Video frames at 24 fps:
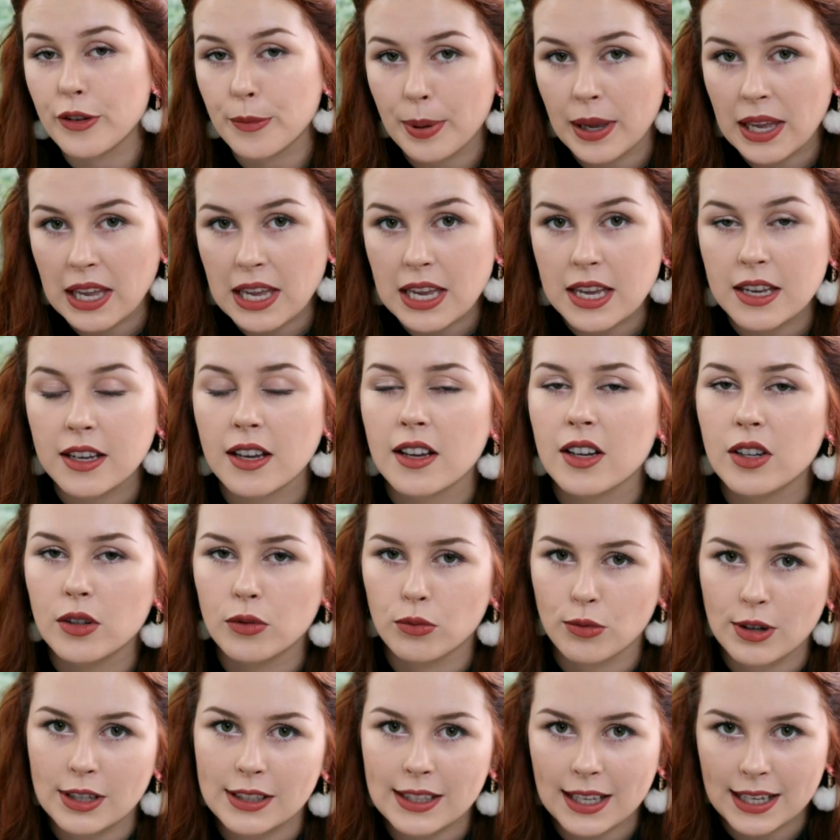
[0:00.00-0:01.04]
peek,
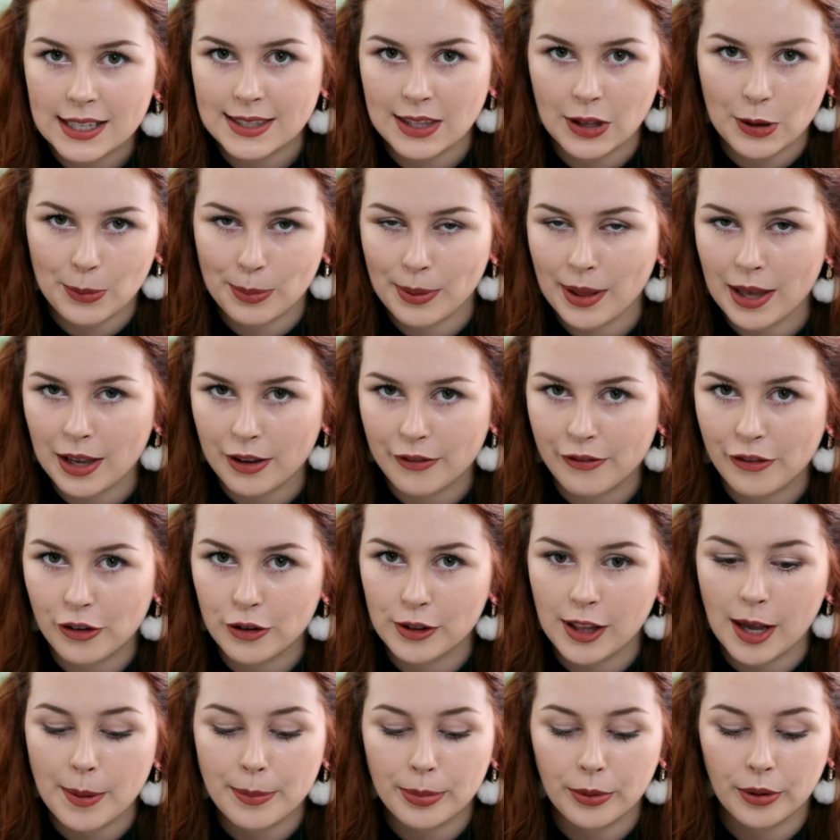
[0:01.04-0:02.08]
realized they were playing
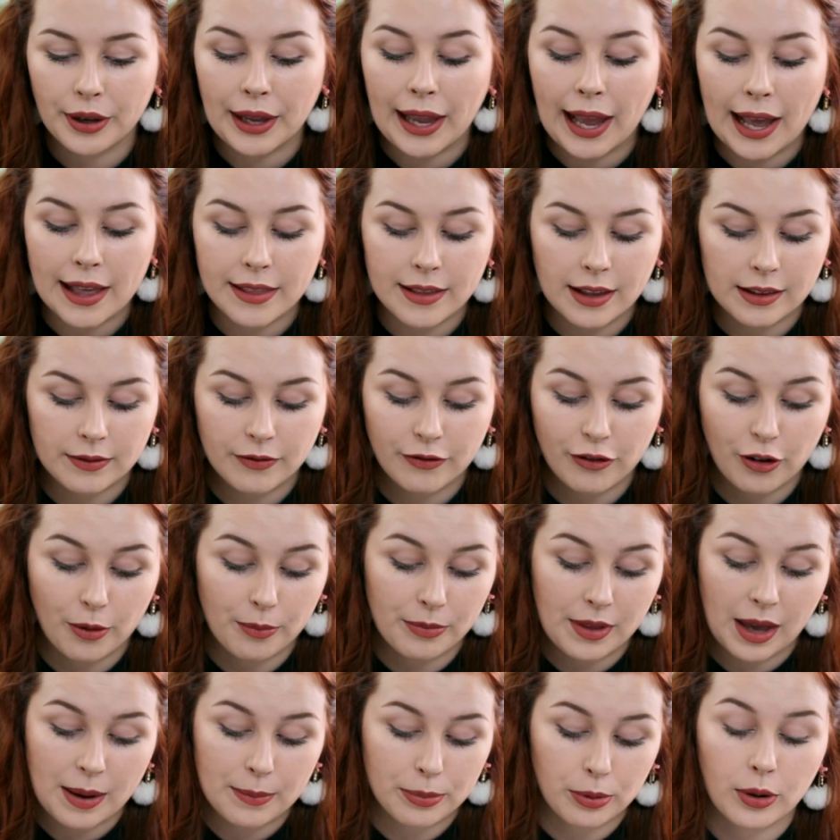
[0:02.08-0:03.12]
Fall Out Boy, and then from
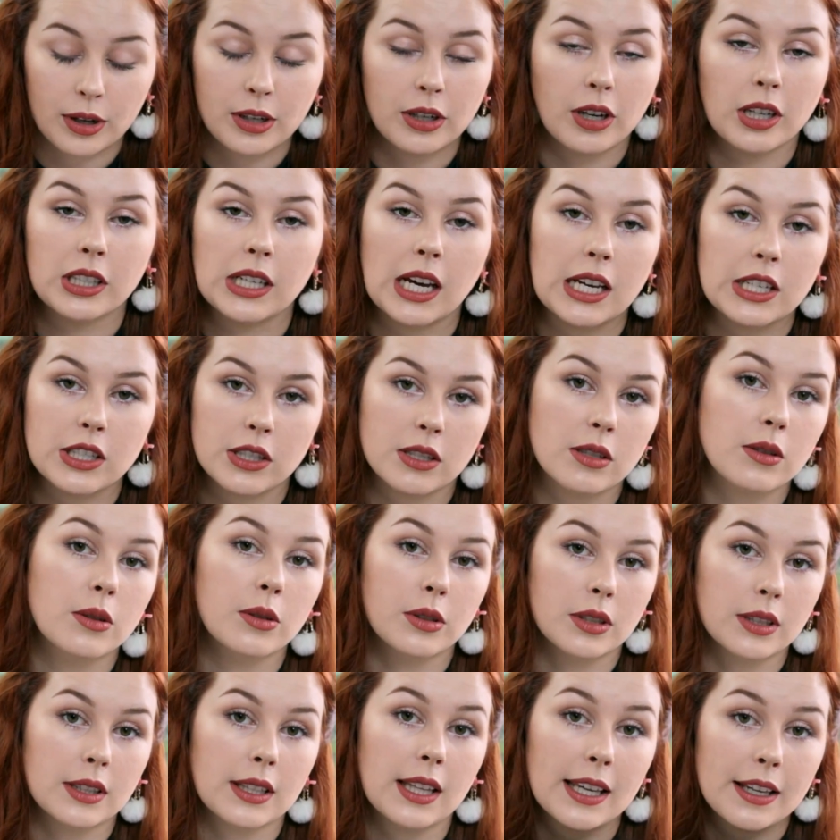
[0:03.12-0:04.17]
that point on I just
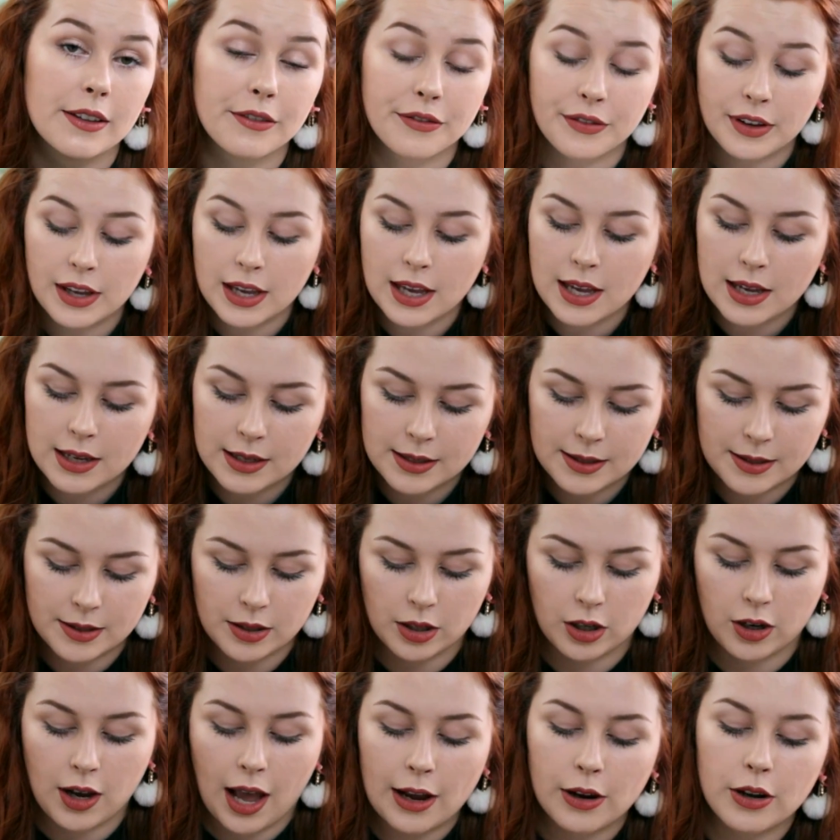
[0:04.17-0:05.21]
couldn't leave.
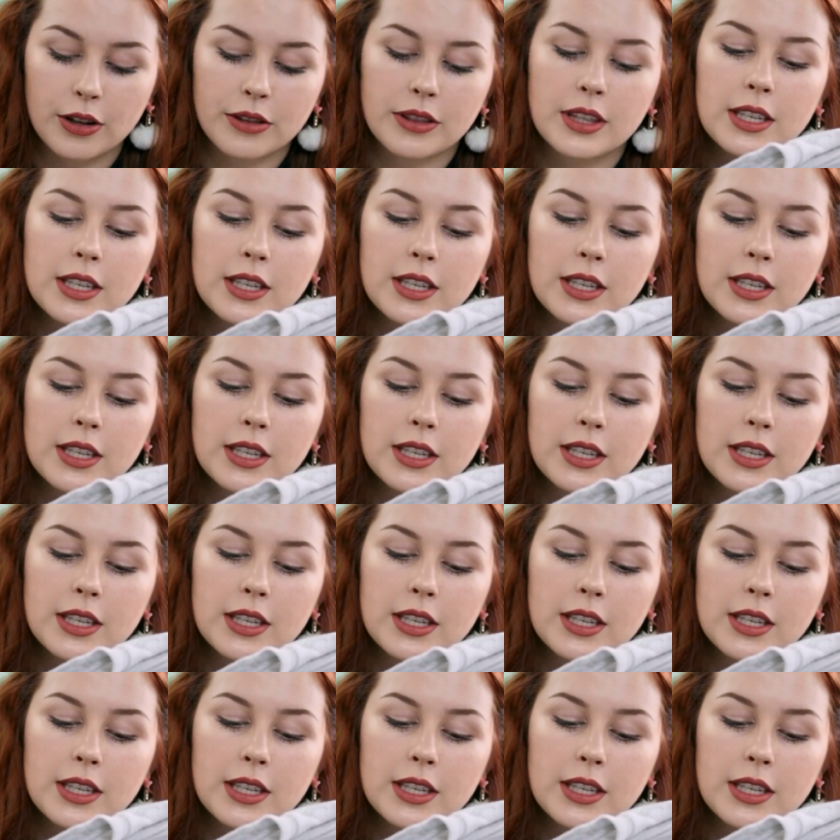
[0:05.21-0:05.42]
So I got